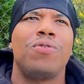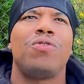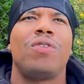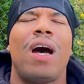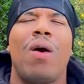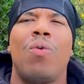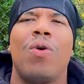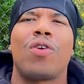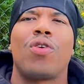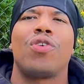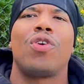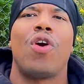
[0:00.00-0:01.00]
would you not work
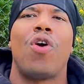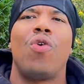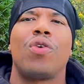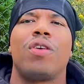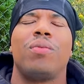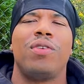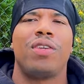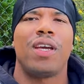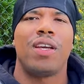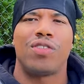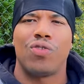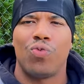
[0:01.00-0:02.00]
on your own
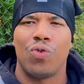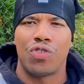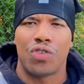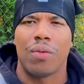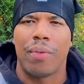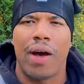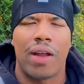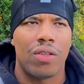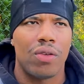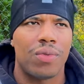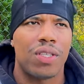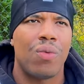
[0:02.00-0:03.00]
communication with your body?
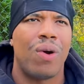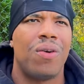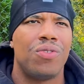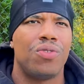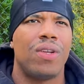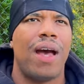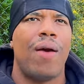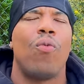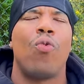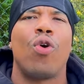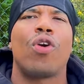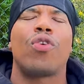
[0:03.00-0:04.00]
You know what I'm saying? Why would you not
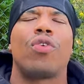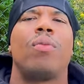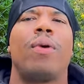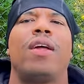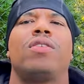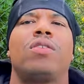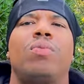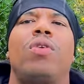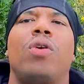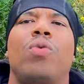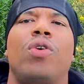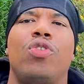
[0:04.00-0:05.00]
work on your body to the
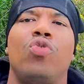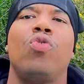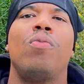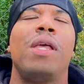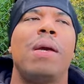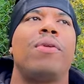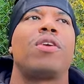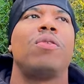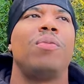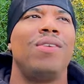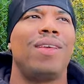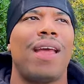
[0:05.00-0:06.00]
point where you will be able to
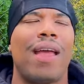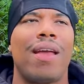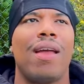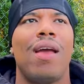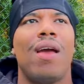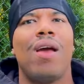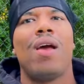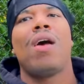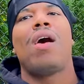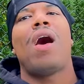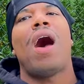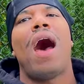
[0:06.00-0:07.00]
communicate
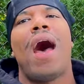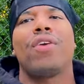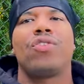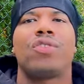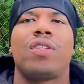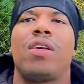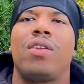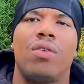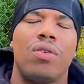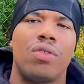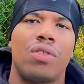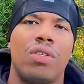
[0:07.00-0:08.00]
higher
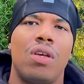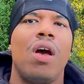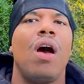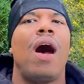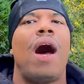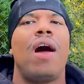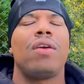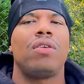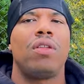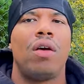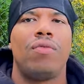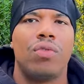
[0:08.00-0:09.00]
standards, higher
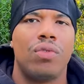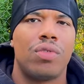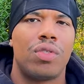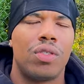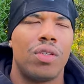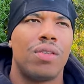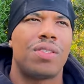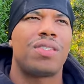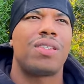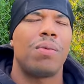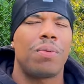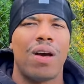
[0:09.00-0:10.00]
levels
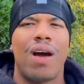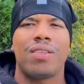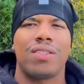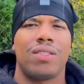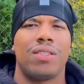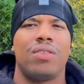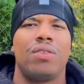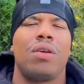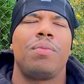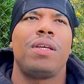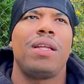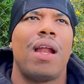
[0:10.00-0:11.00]
subconsciously? You know
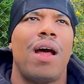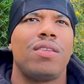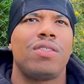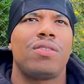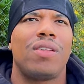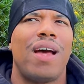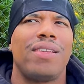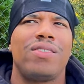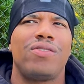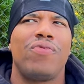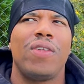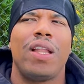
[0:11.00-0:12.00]
what I mean? I just I
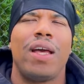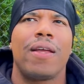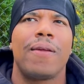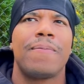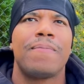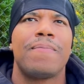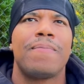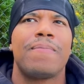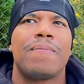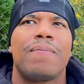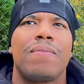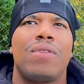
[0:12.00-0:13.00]
just feel like
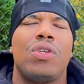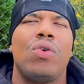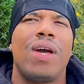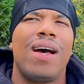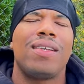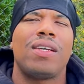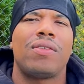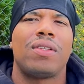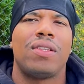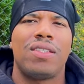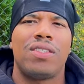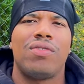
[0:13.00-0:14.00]
you guys have to
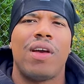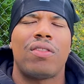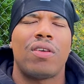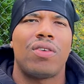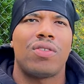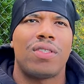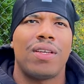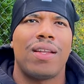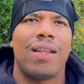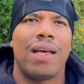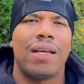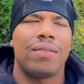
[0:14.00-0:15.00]
listen, you have to
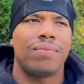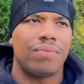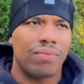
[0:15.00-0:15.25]
understand that